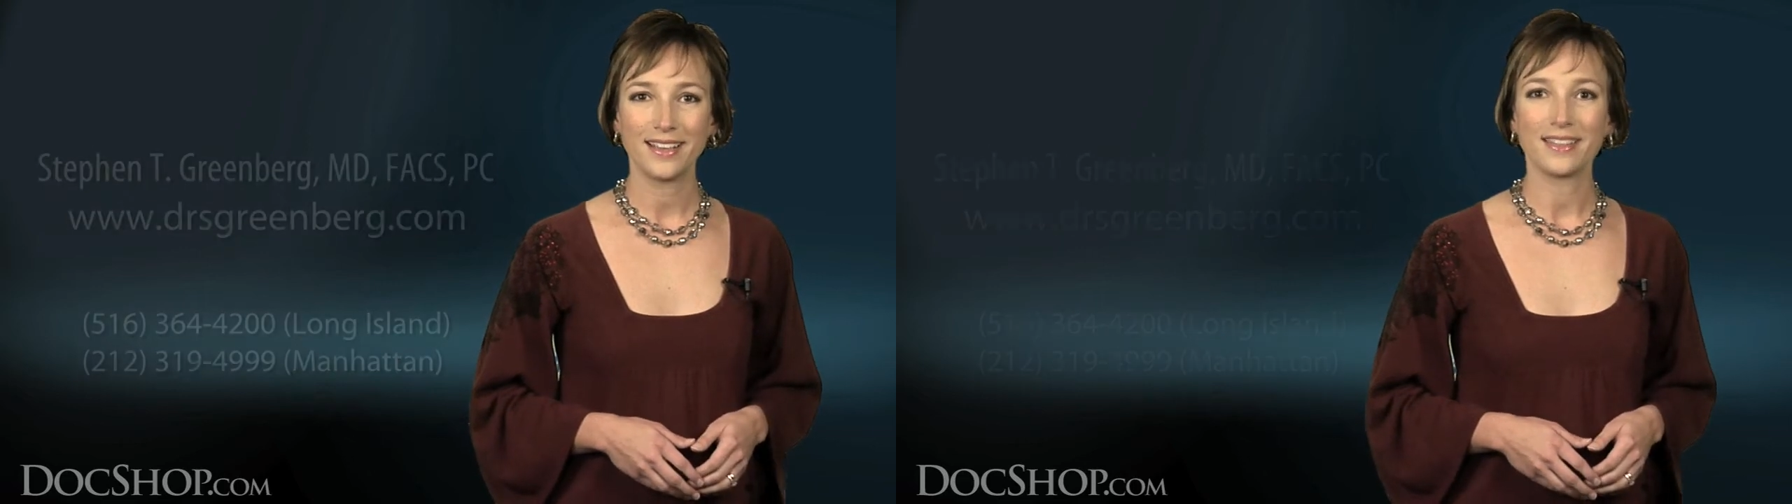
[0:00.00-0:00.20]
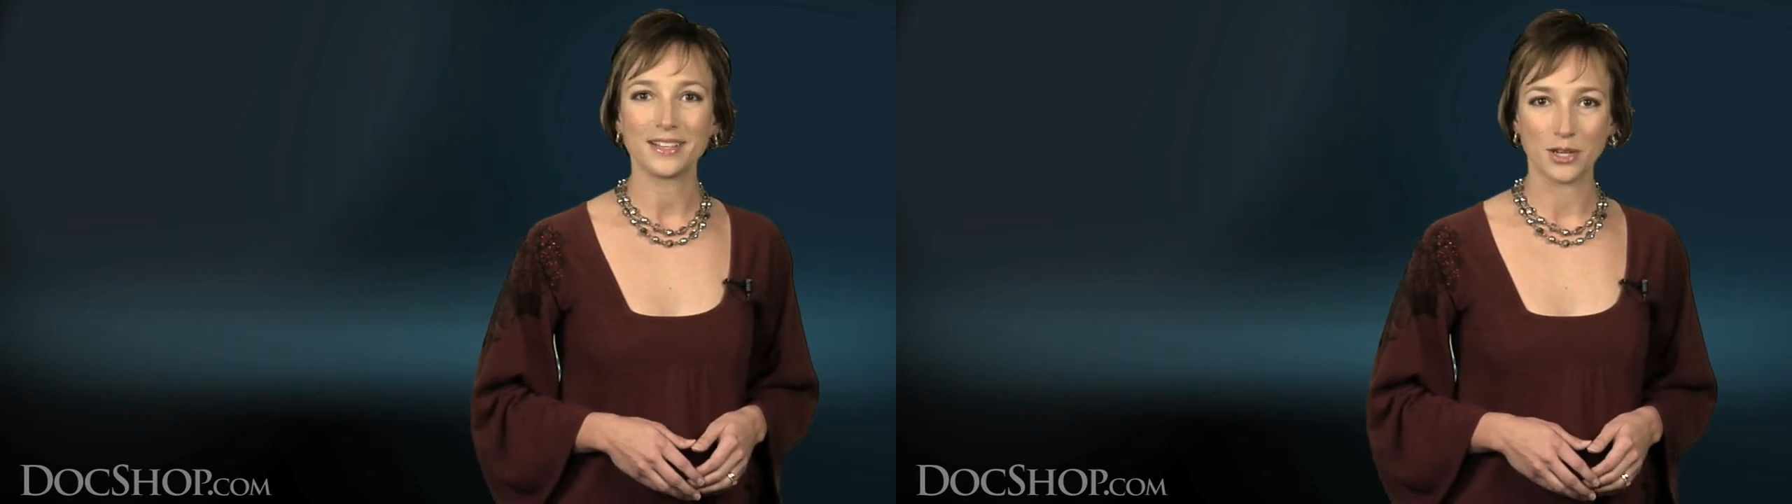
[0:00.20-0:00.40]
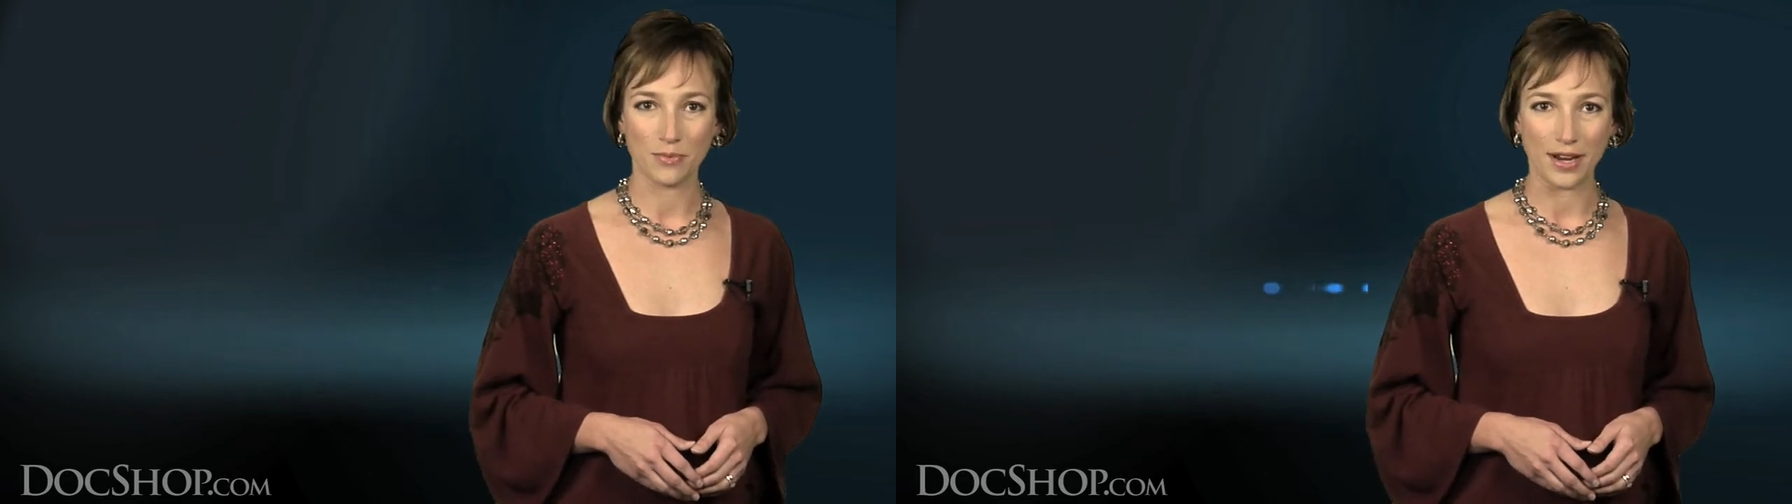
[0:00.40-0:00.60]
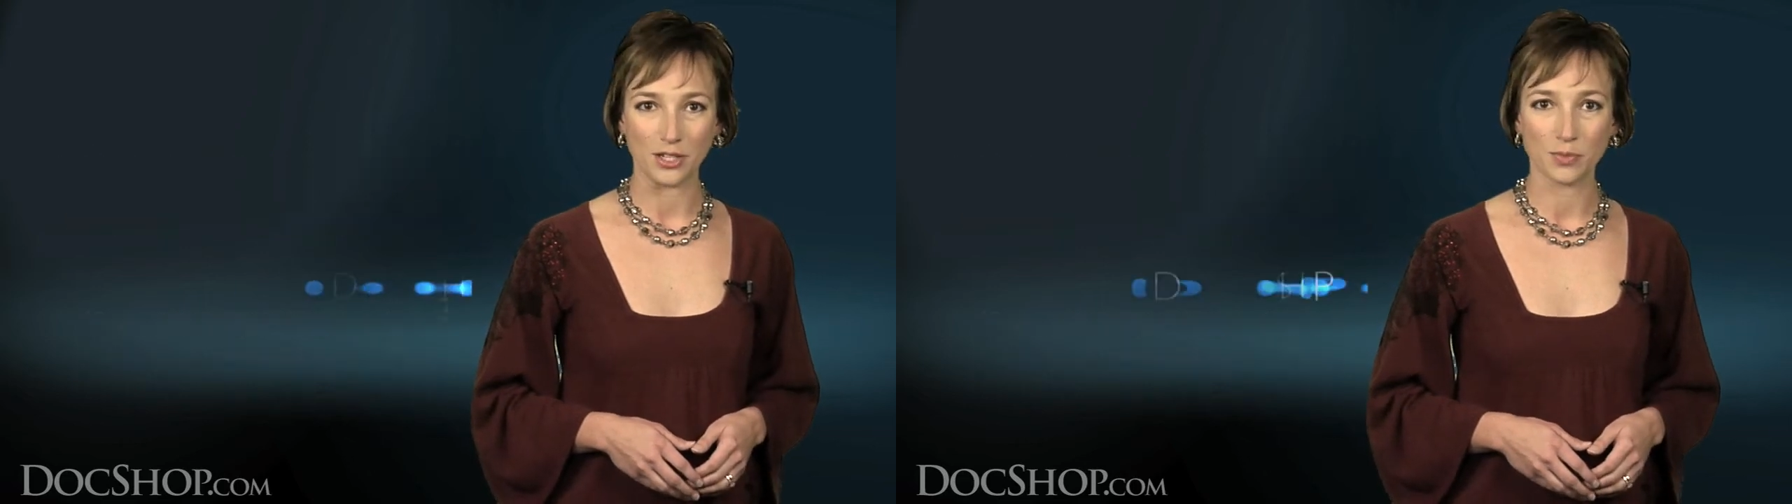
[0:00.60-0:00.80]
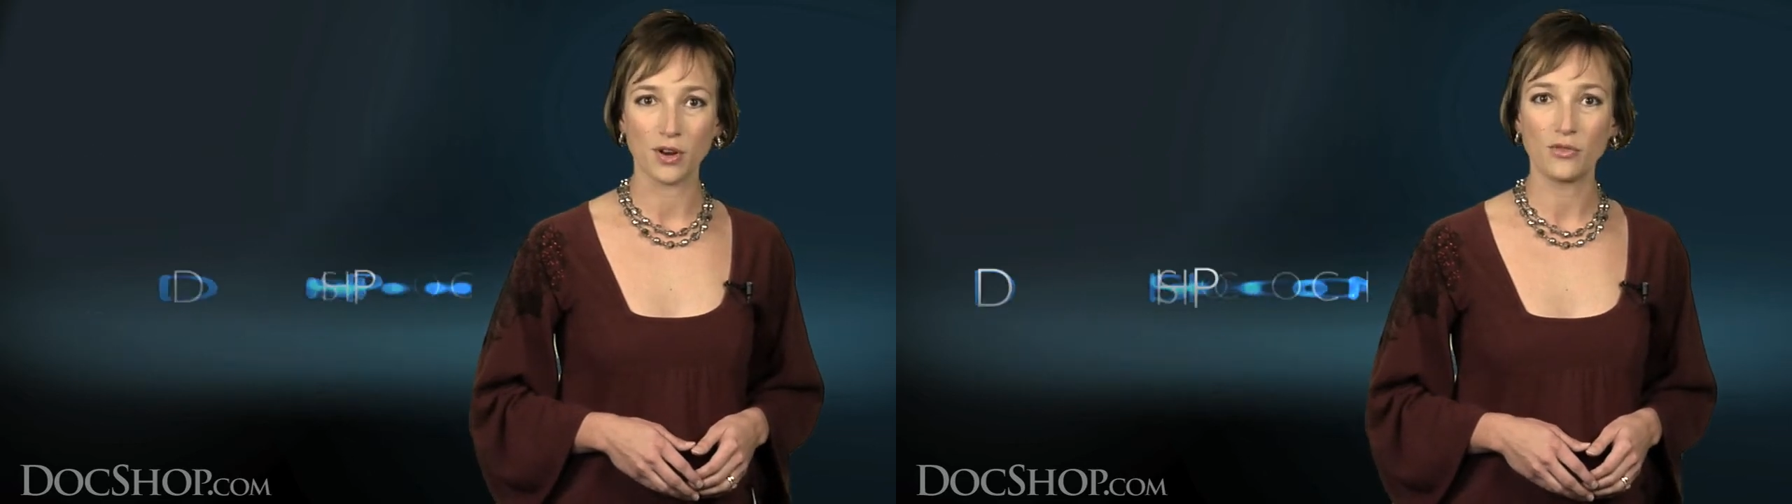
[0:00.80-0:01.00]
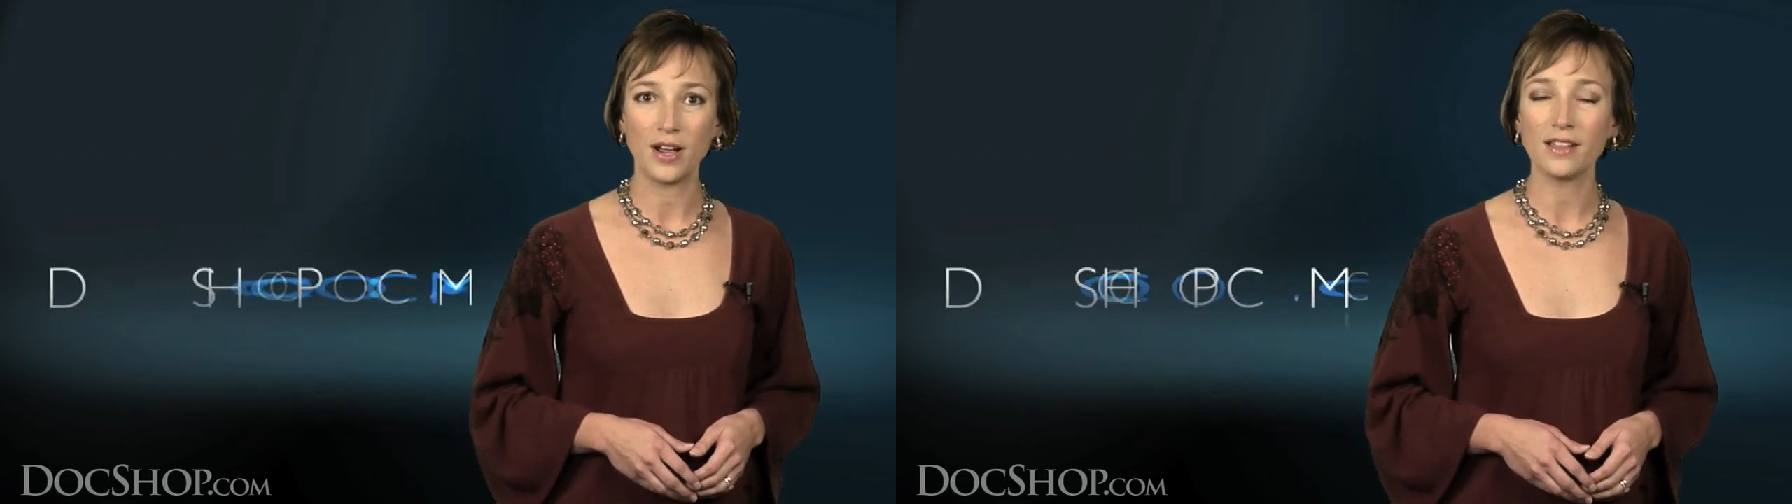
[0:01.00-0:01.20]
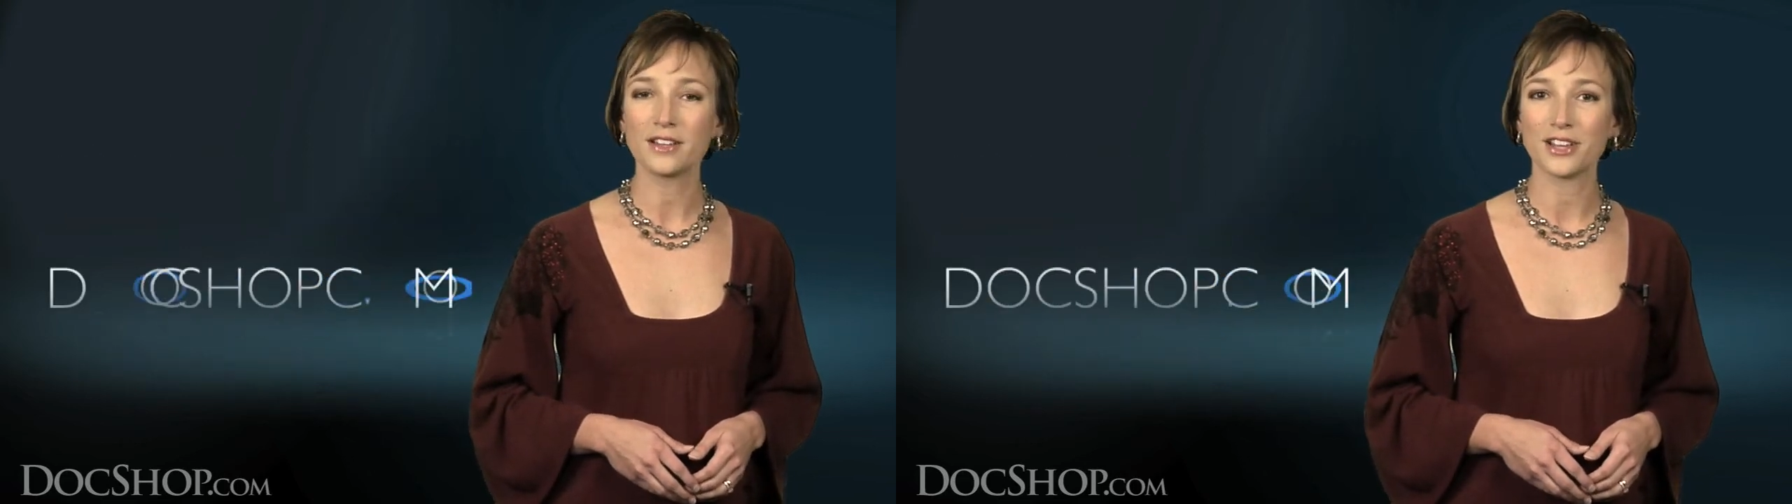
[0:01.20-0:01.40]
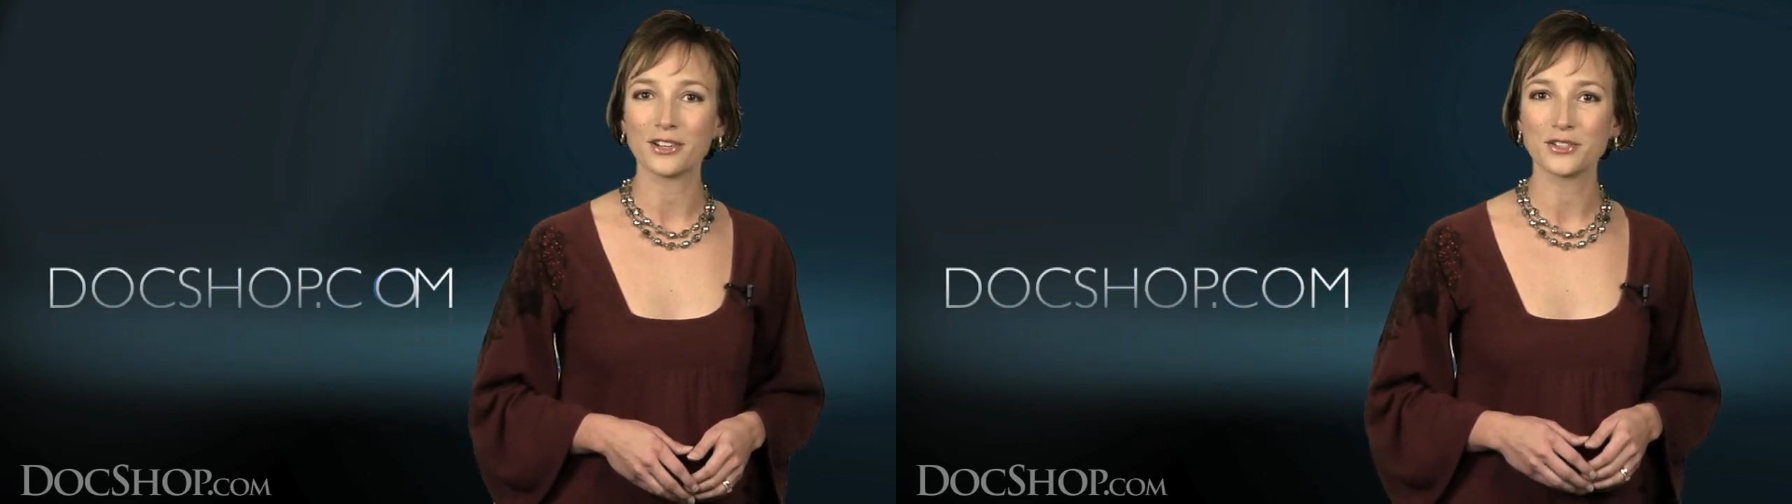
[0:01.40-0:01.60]
That's our practice profile on
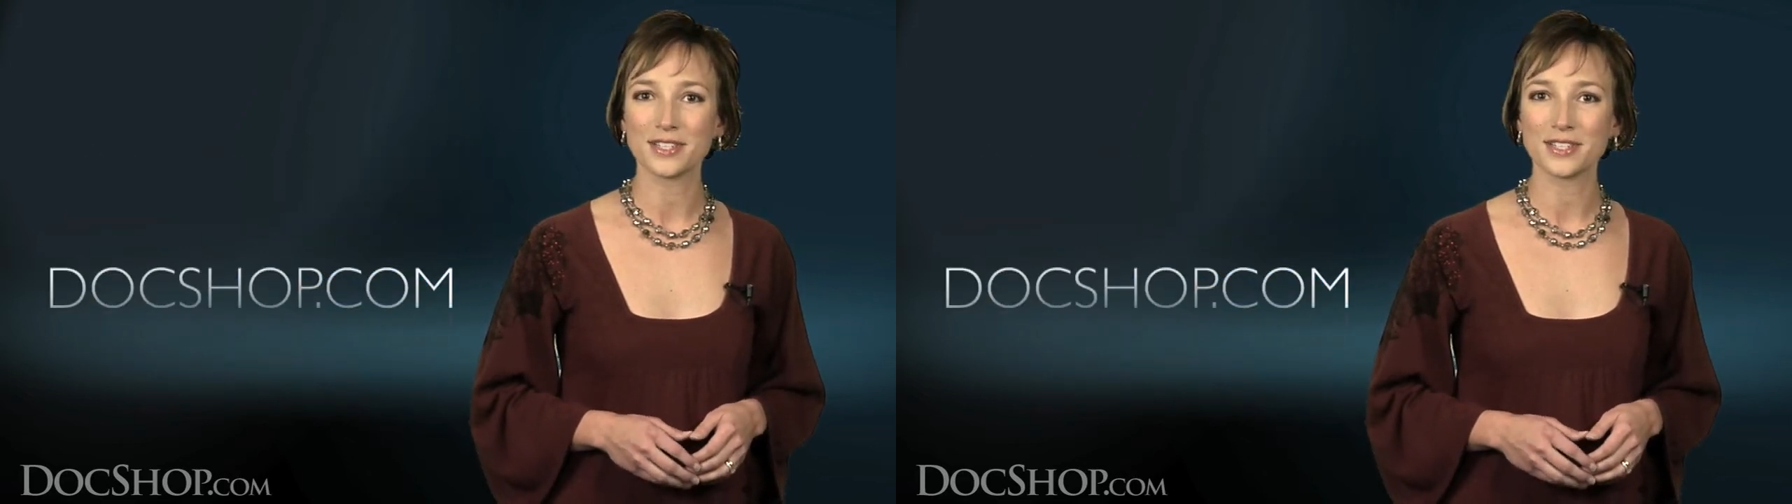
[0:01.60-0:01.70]
Dr.